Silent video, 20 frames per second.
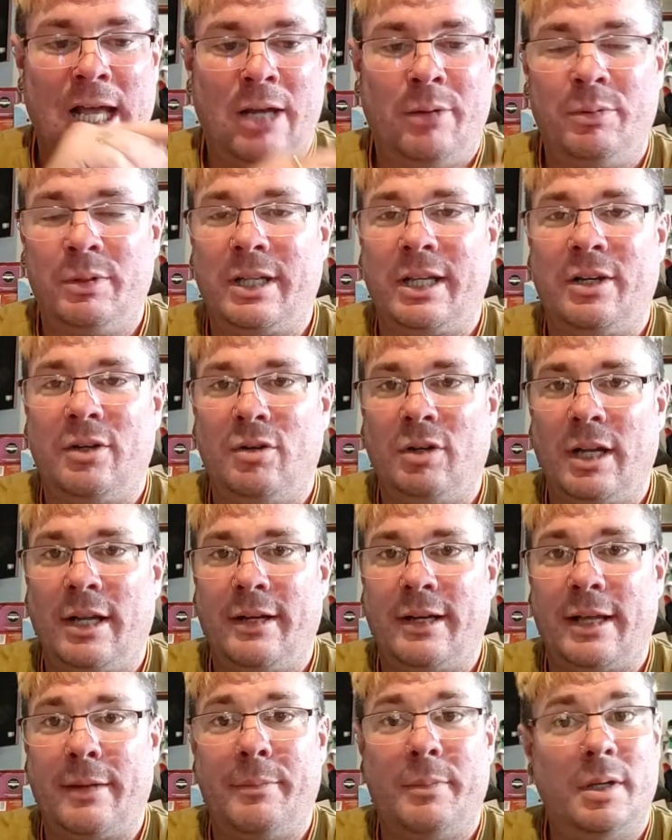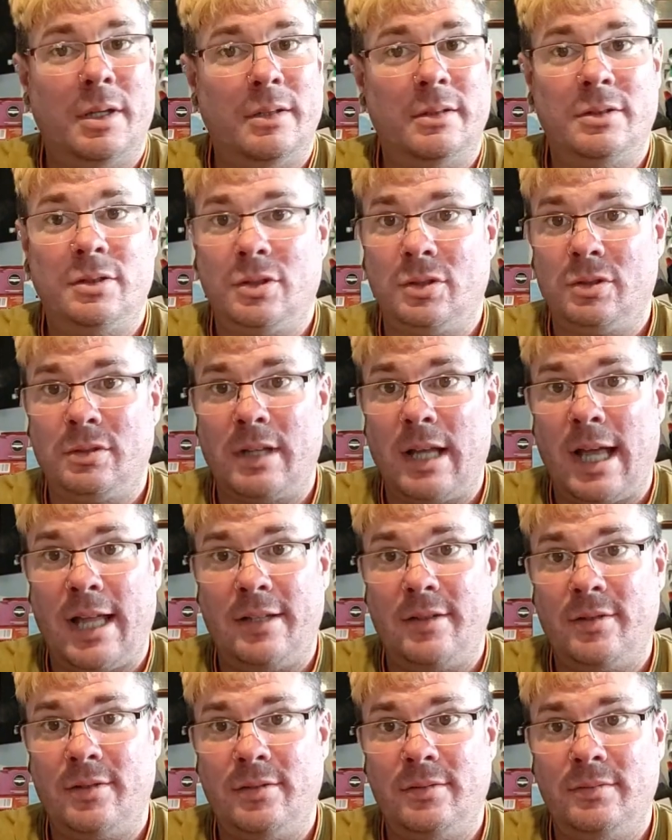I will get it all out again, but it's just
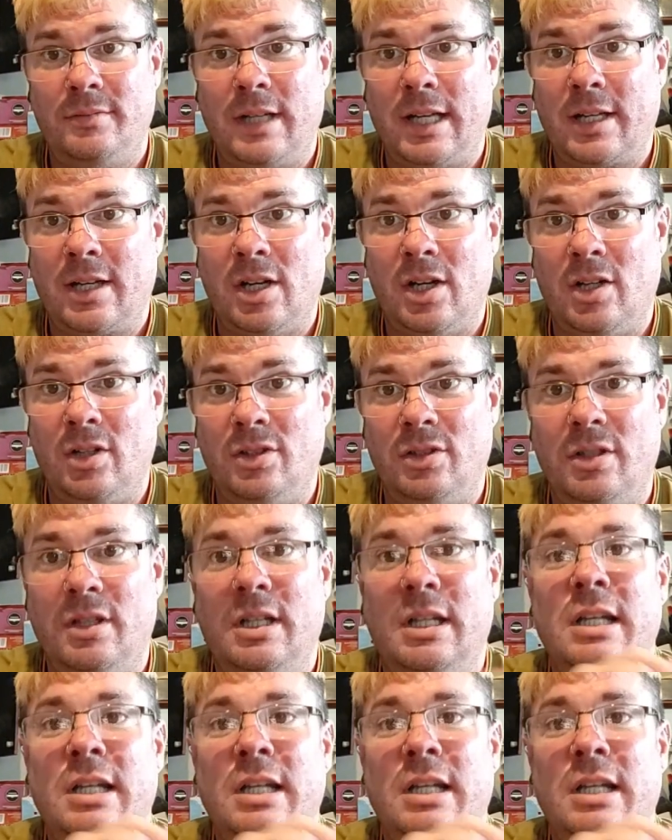hassle. I can't.